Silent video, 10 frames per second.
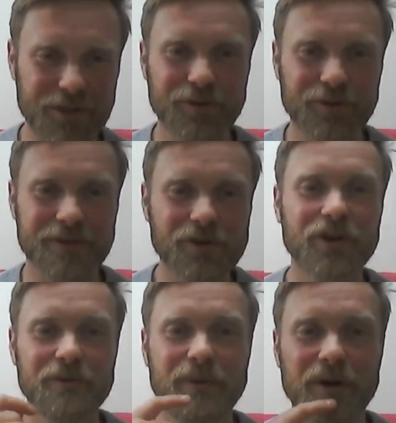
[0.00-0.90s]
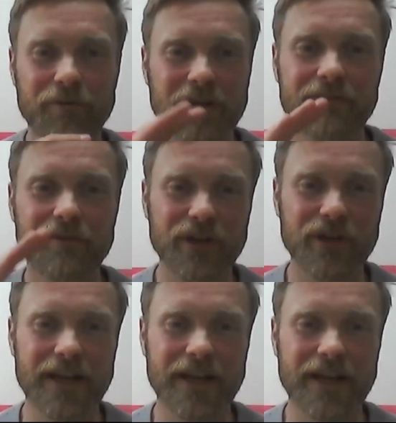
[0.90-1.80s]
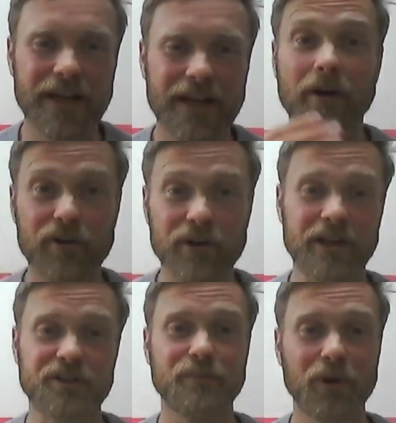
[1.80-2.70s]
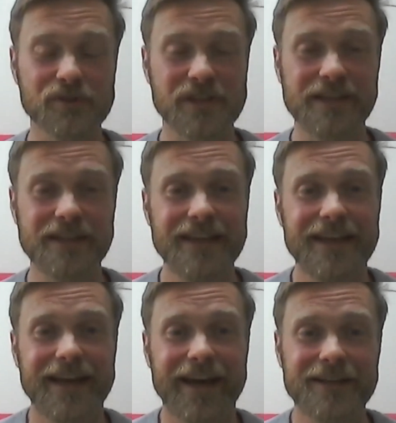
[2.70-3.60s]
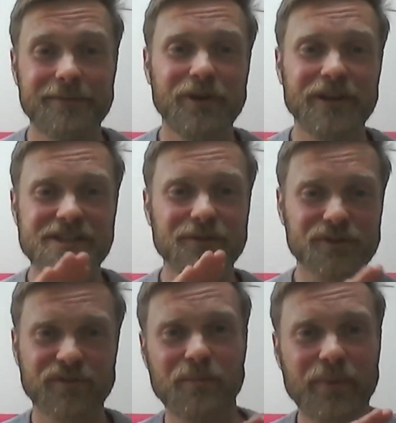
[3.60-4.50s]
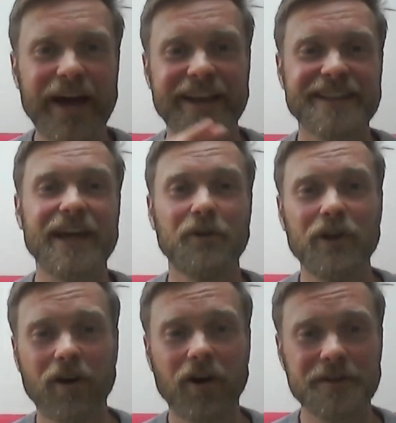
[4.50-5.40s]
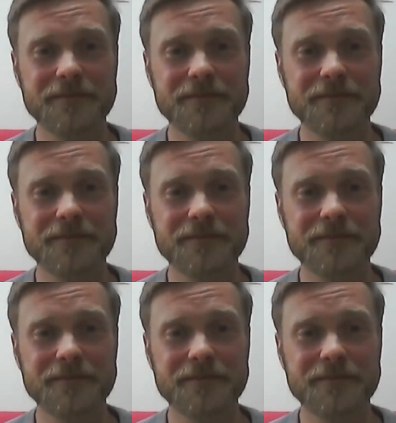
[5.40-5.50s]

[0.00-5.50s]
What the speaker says: you were talking about, the recovery and recovering like the pros, and apparently she was very bad at that early on.